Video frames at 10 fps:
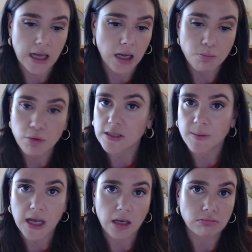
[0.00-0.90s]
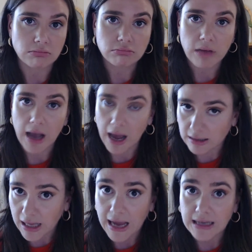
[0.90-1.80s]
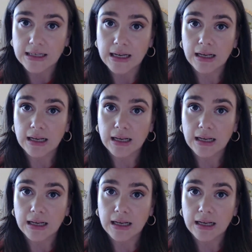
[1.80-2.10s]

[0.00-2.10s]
like Brisbane, Adelaide,